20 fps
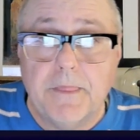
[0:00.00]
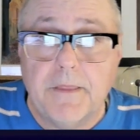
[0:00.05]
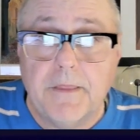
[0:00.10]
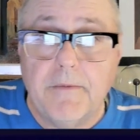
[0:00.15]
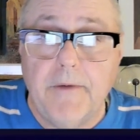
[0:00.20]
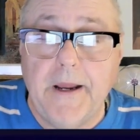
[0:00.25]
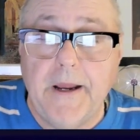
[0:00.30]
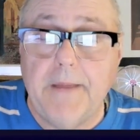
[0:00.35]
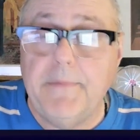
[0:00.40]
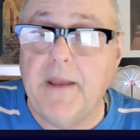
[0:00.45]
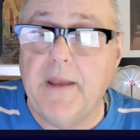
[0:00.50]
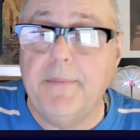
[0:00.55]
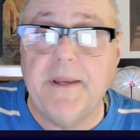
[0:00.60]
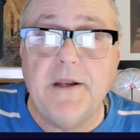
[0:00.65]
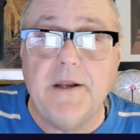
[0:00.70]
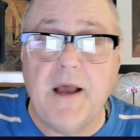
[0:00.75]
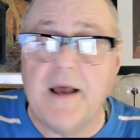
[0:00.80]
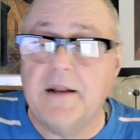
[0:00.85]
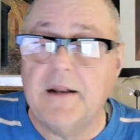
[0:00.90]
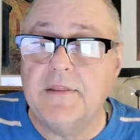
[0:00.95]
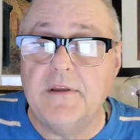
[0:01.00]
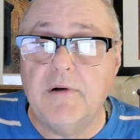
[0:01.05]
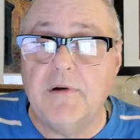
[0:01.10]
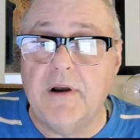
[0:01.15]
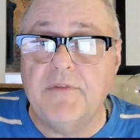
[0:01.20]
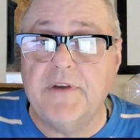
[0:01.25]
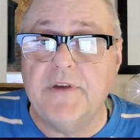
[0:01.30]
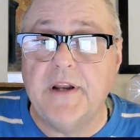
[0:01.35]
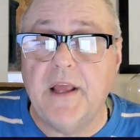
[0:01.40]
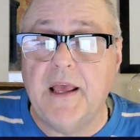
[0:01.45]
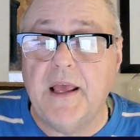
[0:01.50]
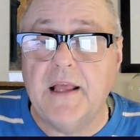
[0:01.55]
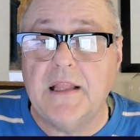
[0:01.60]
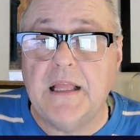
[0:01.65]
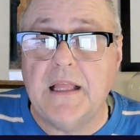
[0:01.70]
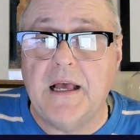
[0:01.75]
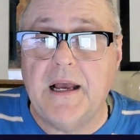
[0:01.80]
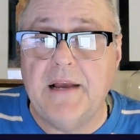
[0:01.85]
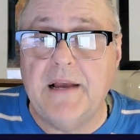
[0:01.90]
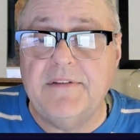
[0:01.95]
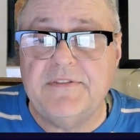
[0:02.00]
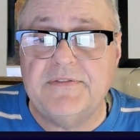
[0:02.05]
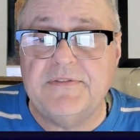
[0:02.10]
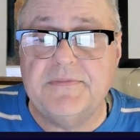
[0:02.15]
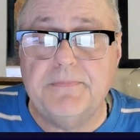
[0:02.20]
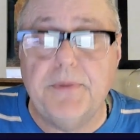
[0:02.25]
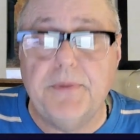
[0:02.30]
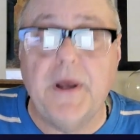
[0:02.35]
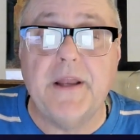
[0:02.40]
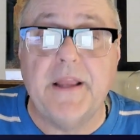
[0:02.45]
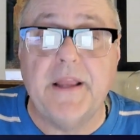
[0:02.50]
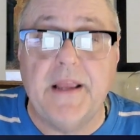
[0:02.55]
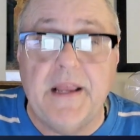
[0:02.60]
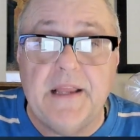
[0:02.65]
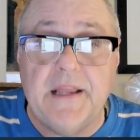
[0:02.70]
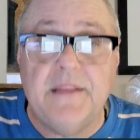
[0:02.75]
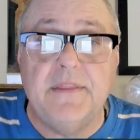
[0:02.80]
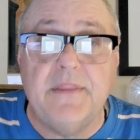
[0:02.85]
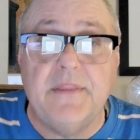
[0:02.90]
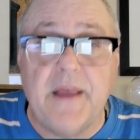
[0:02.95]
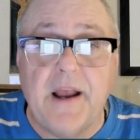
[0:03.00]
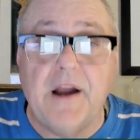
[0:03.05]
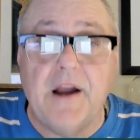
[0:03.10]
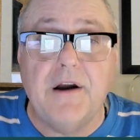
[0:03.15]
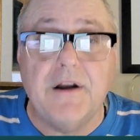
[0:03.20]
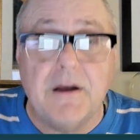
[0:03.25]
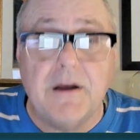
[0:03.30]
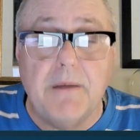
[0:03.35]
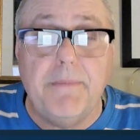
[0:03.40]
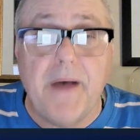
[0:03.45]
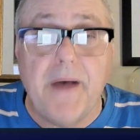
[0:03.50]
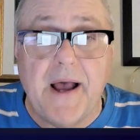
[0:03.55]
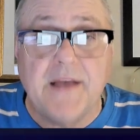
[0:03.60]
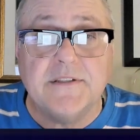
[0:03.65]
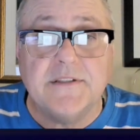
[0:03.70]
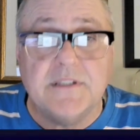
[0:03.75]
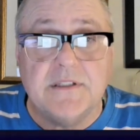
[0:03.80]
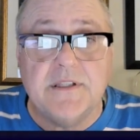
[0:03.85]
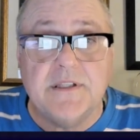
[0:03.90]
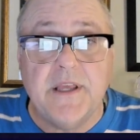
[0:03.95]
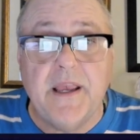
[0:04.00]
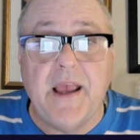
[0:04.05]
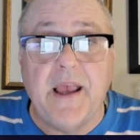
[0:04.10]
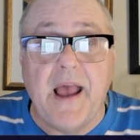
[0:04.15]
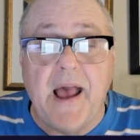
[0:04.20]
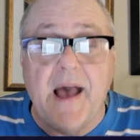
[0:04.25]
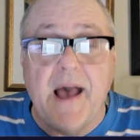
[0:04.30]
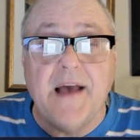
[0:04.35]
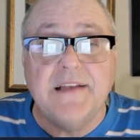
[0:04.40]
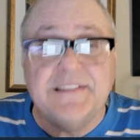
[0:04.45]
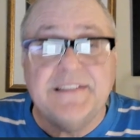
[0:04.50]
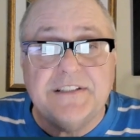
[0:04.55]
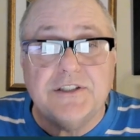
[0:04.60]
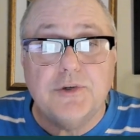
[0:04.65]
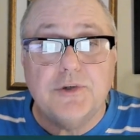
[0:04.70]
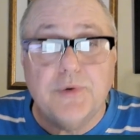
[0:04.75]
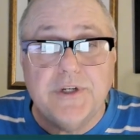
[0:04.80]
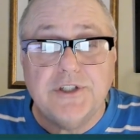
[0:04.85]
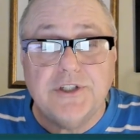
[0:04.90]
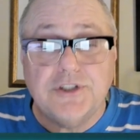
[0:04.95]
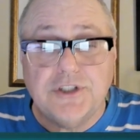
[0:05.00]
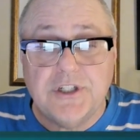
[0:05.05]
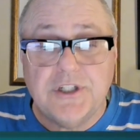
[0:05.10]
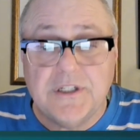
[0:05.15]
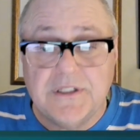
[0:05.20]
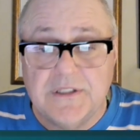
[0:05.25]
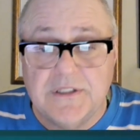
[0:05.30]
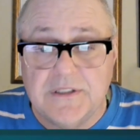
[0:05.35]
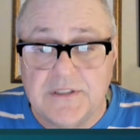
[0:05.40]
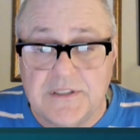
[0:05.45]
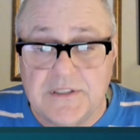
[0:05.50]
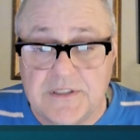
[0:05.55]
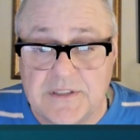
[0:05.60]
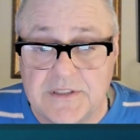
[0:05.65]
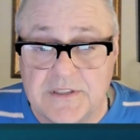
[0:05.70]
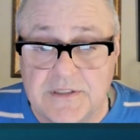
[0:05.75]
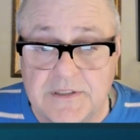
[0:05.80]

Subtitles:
maybe not in their everyday life, but in their capacity as Christians.